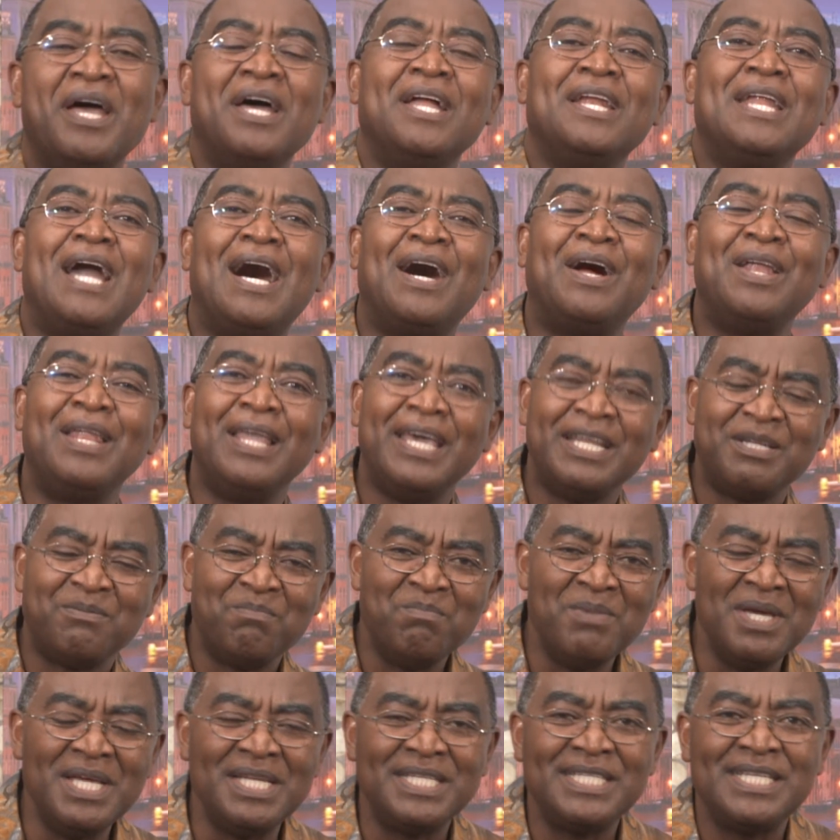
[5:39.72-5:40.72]
Now, let
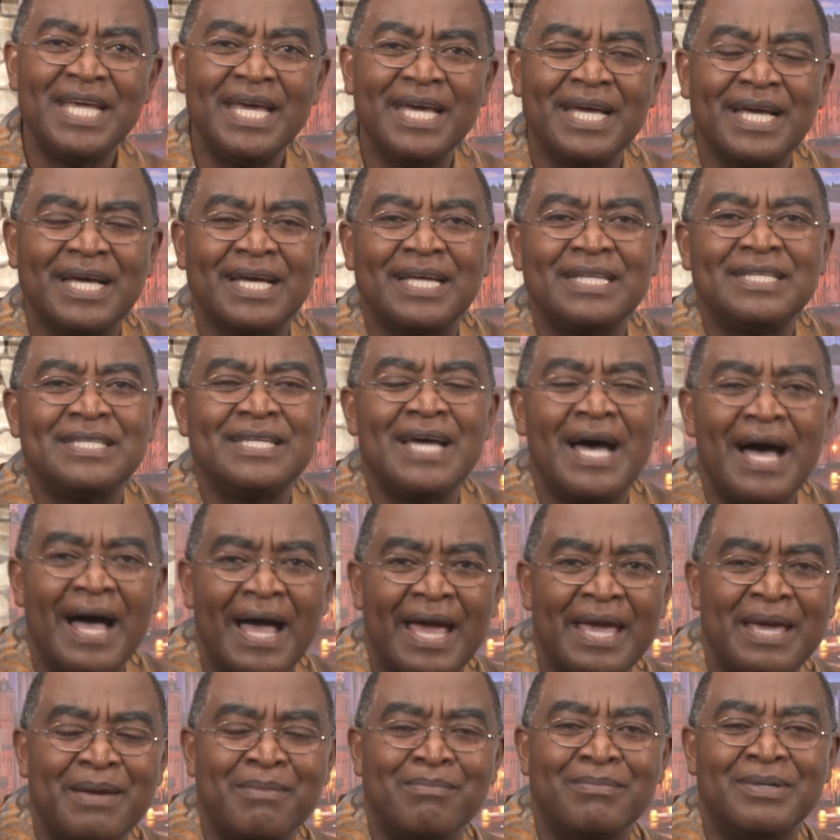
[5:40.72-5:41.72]
me take
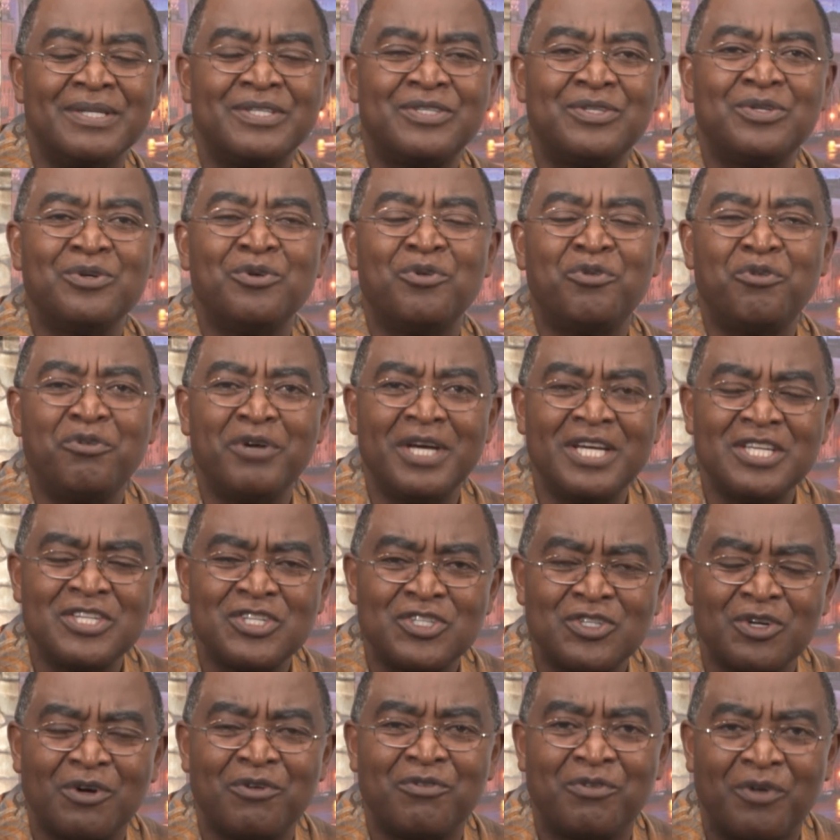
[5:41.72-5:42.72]
time to
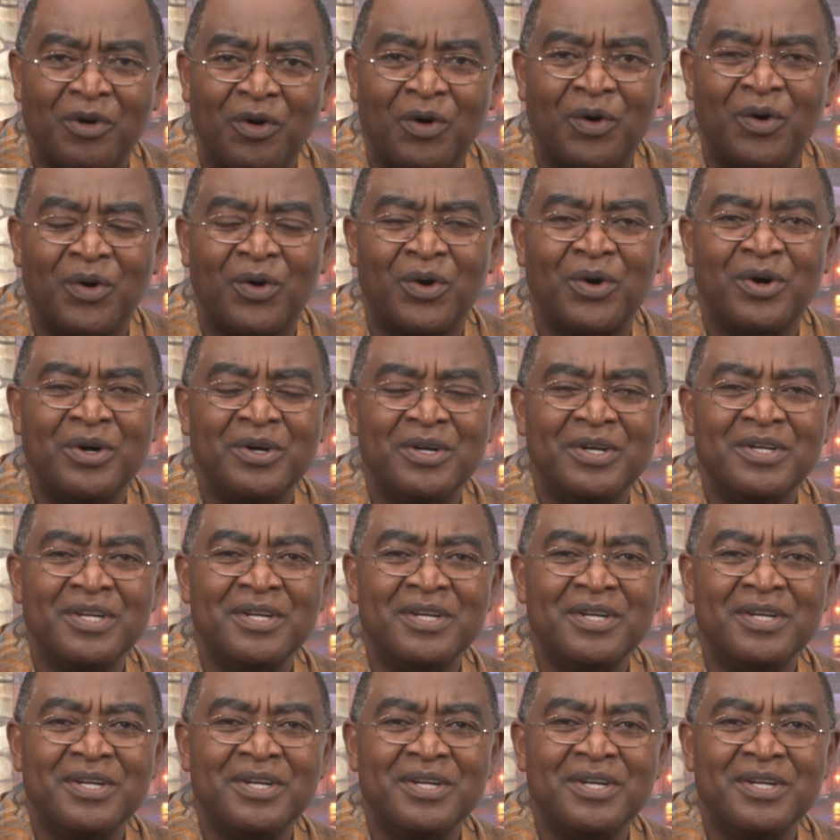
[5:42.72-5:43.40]
first of all